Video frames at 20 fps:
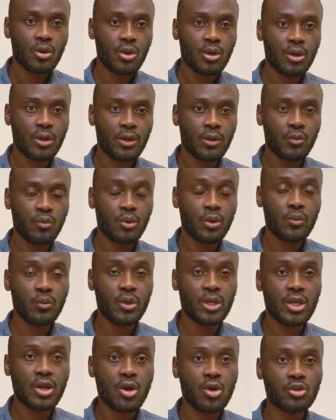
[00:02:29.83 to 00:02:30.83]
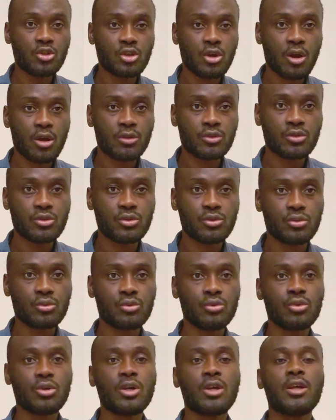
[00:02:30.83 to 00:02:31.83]
we go talk
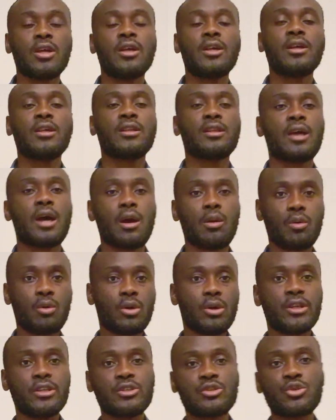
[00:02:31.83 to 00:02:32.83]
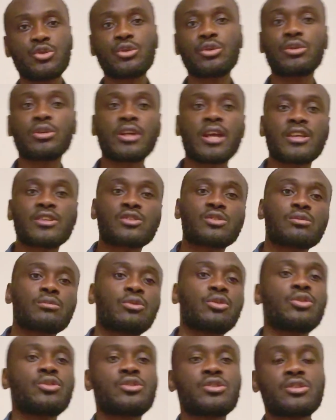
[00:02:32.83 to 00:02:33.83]
to our internal
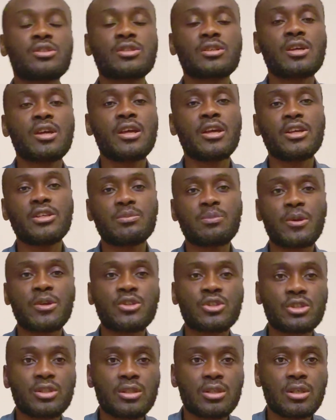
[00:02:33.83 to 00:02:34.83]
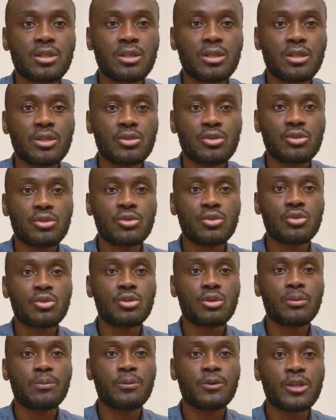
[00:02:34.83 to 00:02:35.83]
customers, especially to
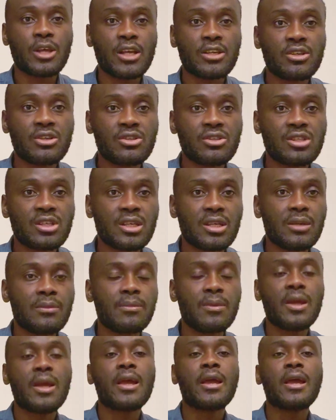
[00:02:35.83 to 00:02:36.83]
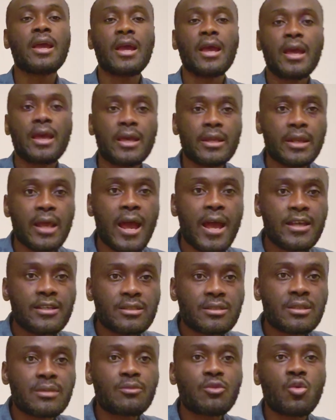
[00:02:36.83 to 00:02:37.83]
the production team, and
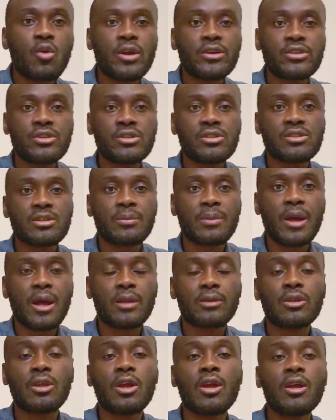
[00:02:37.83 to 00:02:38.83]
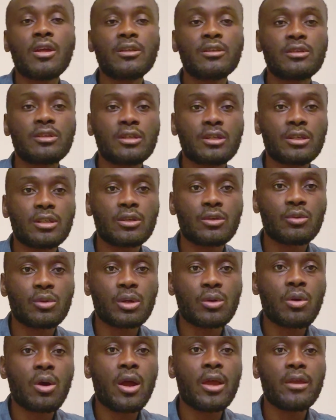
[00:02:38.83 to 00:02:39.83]
ask them questions about the
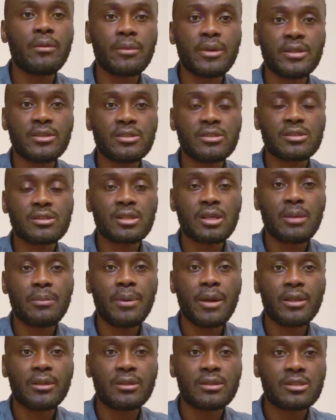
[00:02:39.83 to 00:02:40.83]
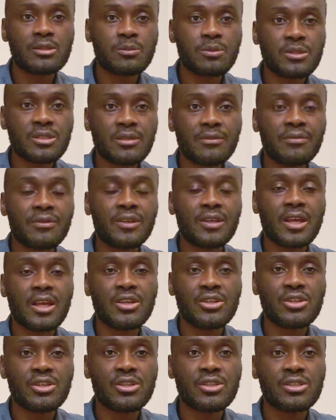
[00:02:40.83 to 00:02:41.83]
requirements, about the
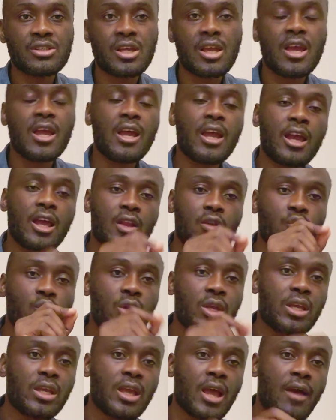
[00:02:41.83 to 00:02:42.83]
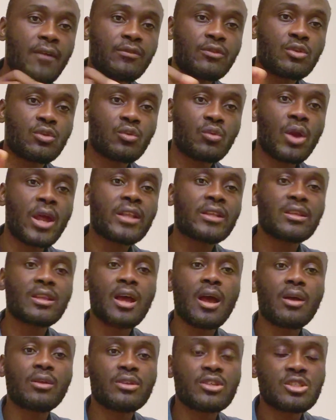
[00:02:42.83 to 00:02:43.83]
specifications. And we have to write
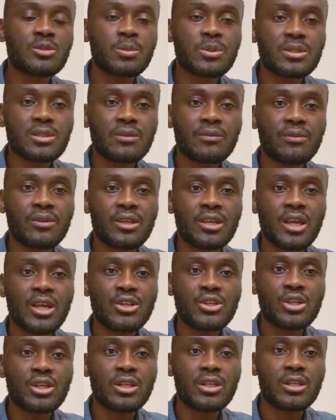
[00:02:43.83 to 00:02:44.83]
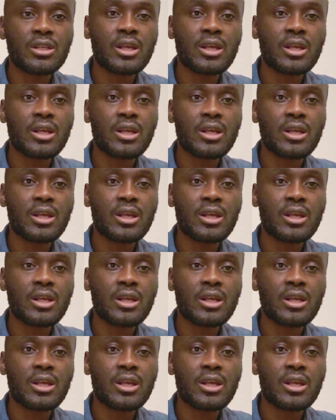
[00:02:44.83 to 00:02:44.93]
down the specification,